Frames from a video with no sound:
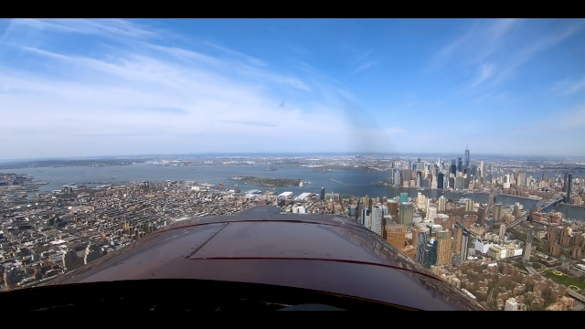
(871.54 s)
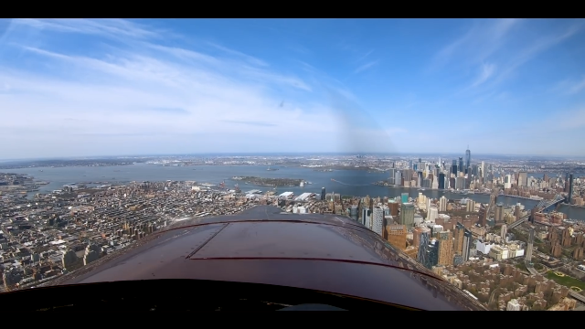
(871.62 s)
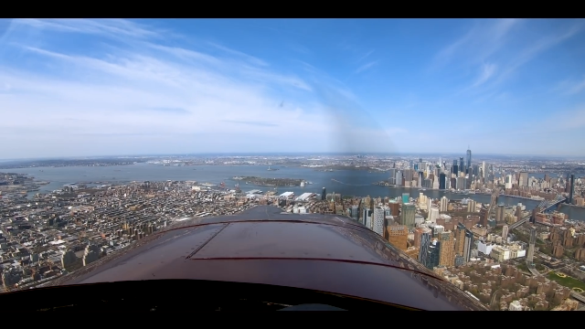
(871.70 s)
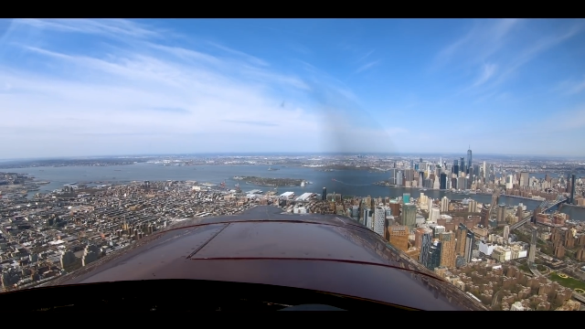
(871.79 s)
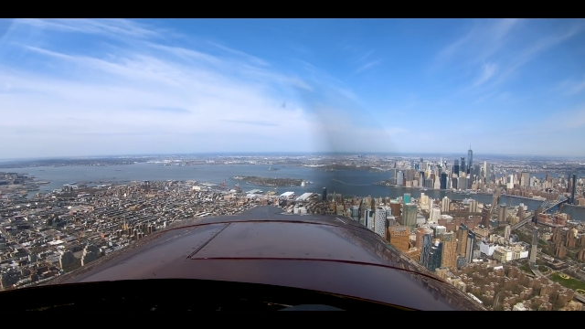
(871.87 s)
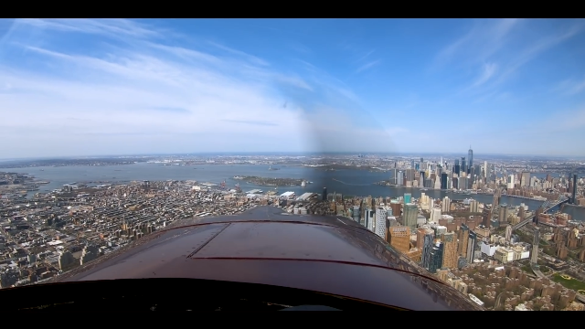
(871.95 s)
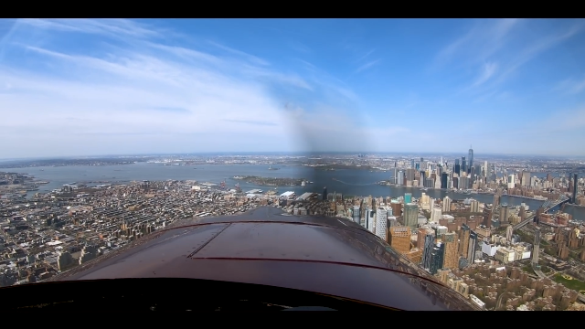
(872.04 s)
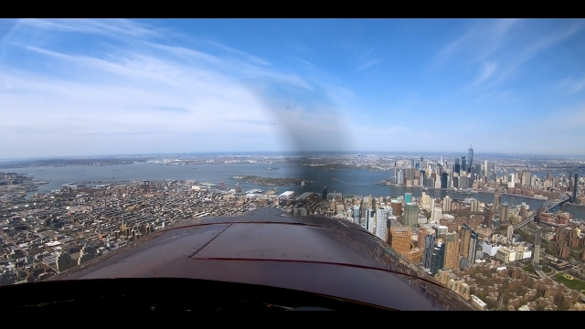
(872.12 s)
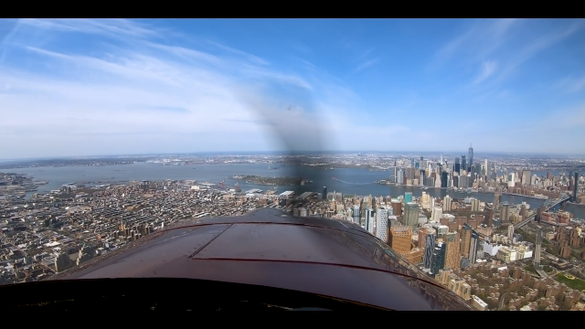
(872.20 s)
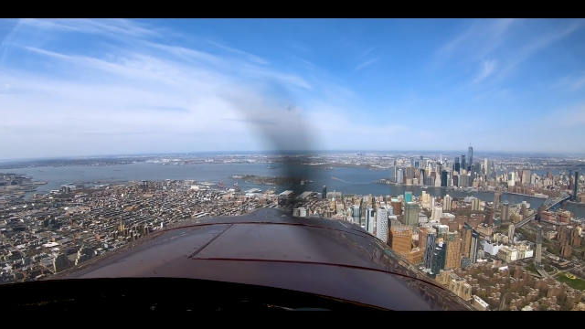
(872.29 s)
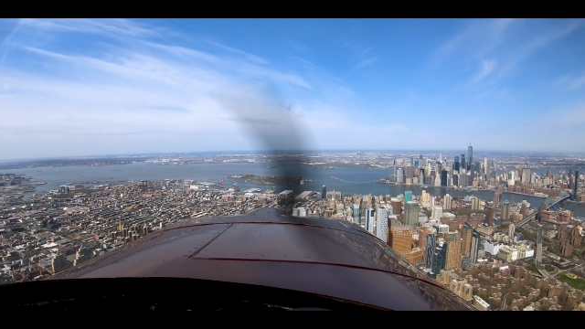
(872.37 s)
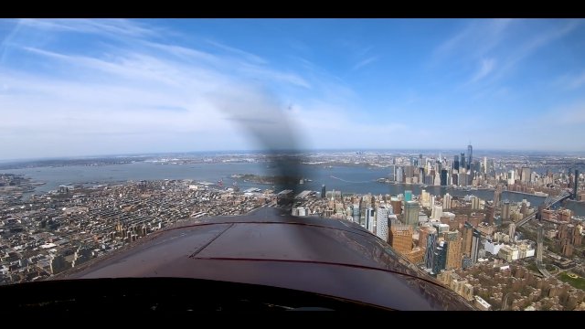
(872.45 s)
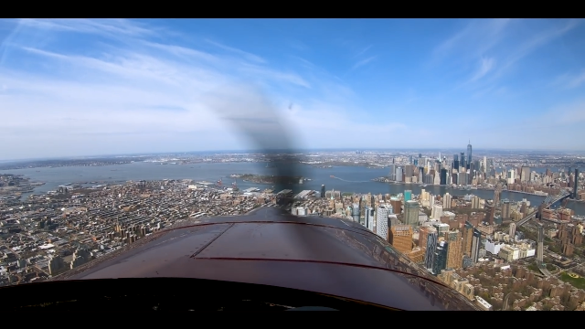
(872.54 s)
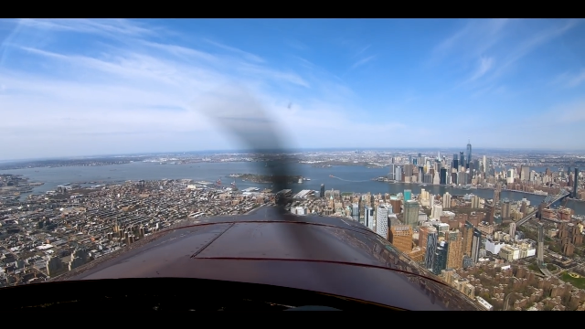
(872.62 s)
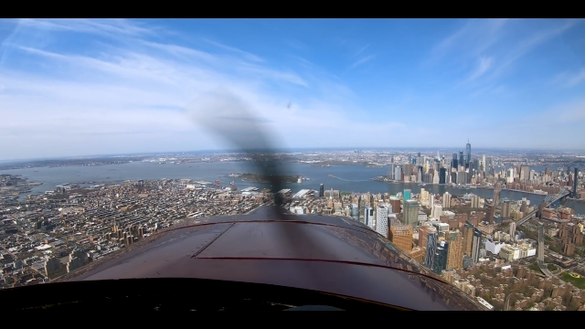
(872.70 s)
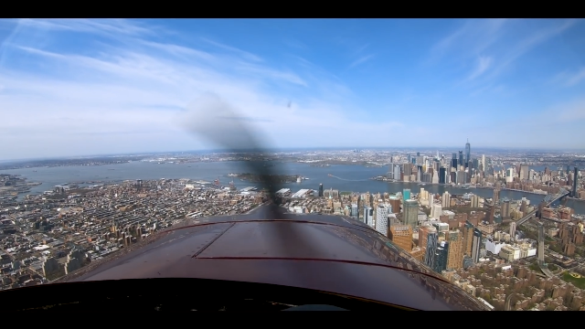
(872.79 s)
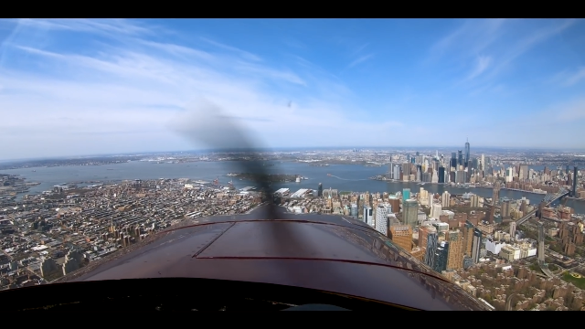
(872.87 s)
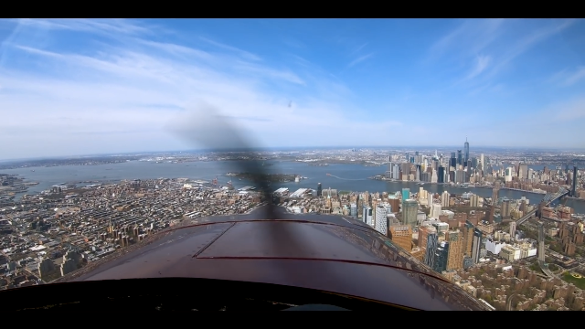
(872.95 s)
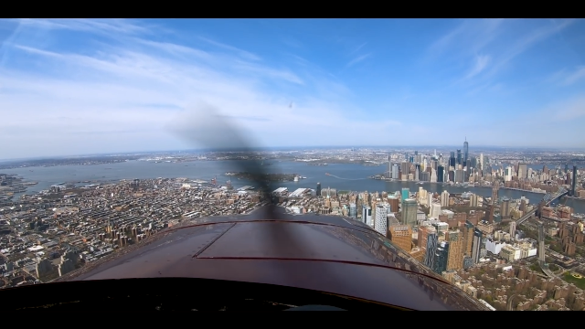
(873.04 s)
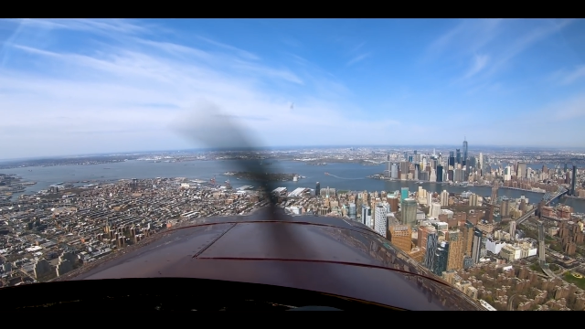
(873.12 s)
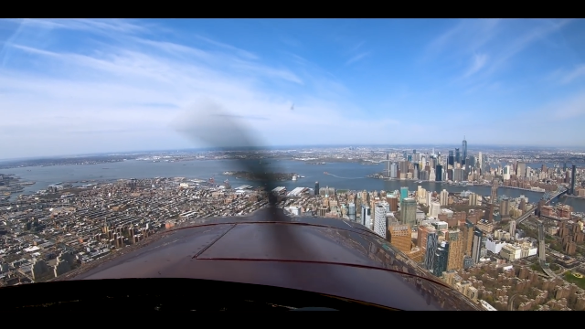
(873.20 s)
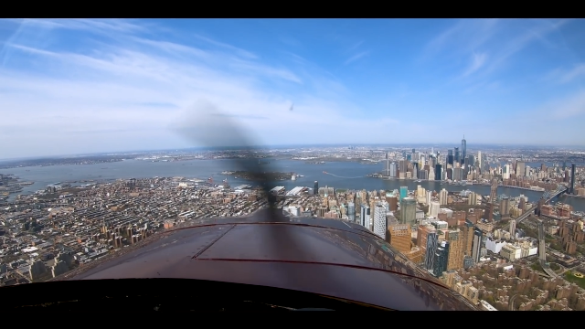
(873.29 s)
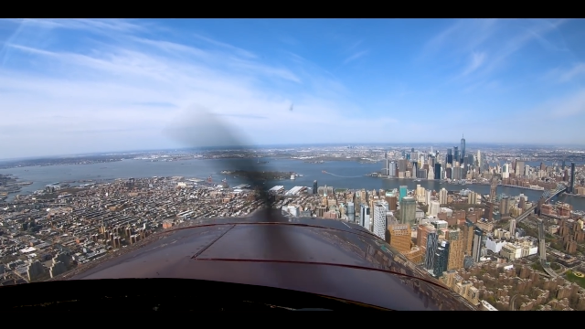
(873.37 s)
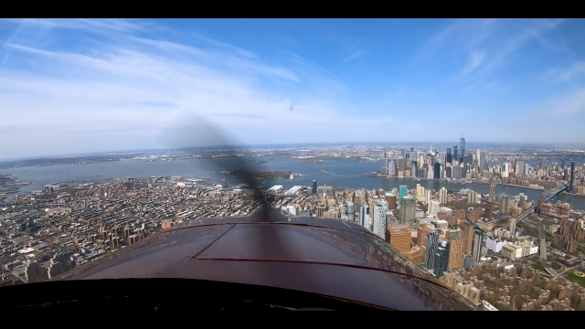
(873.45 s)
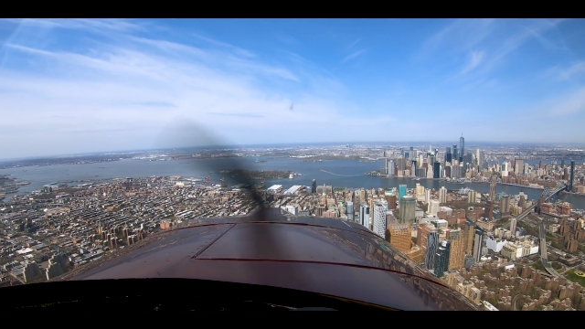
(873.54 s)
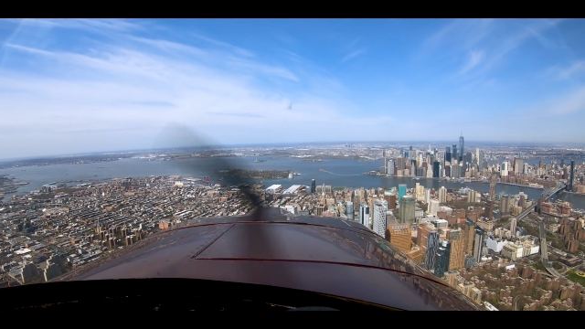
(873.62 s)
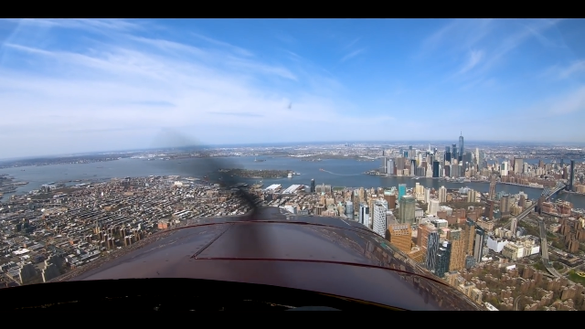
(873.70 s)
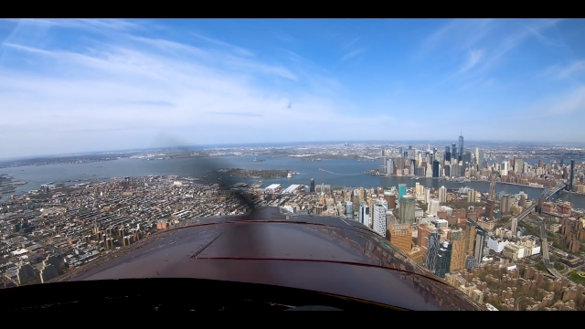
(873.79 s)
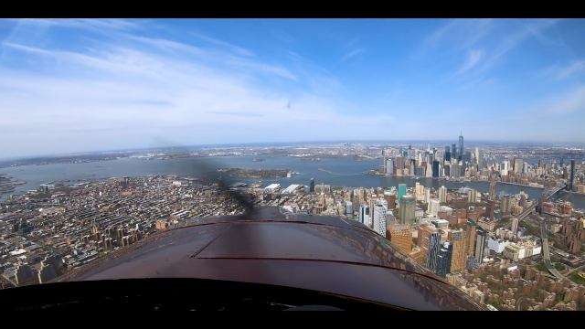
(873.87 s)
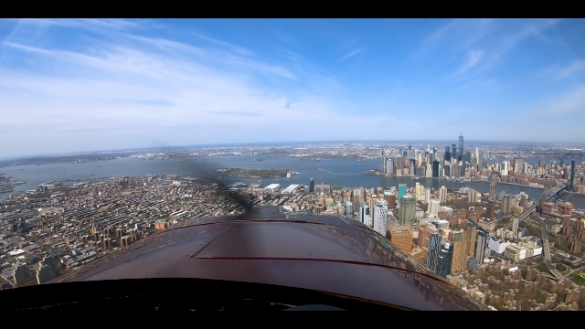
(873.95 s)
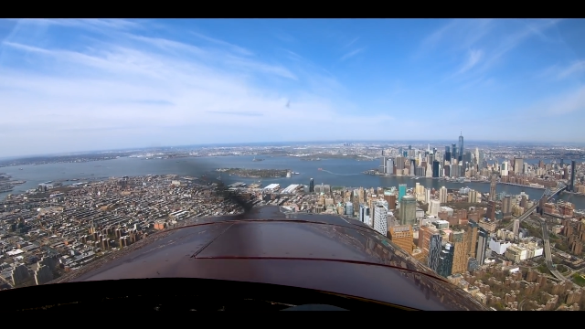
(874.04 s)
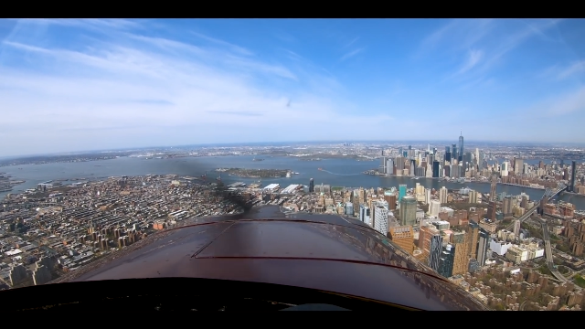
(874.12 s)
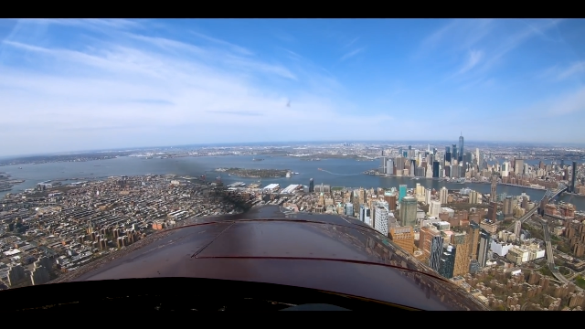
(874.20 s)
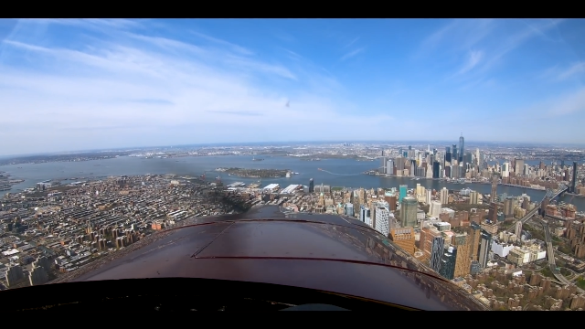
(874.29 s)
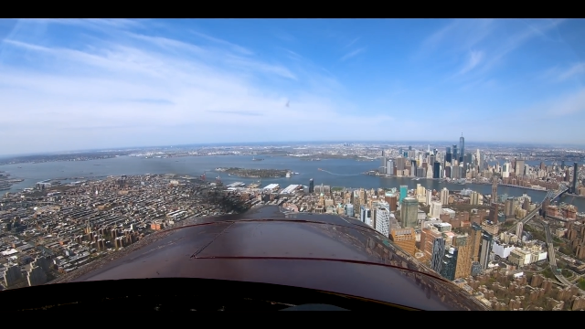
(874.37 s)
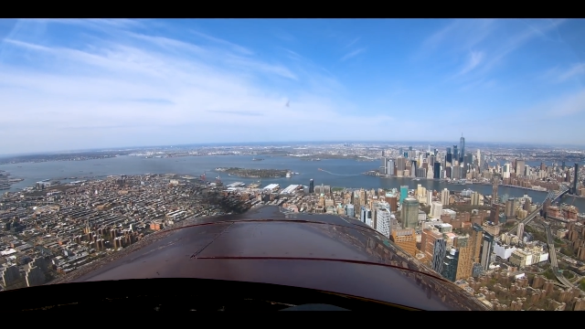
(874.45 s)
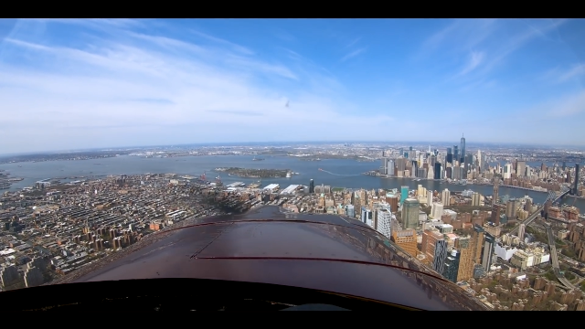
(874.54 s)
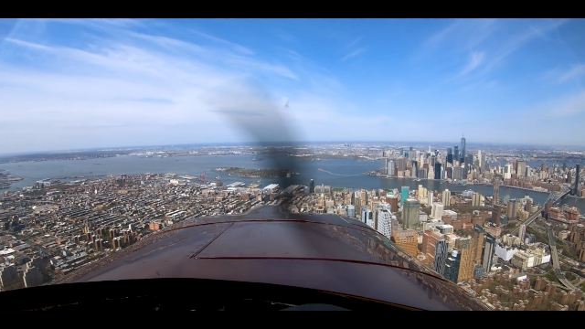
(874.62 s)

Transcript: (no speaker visible)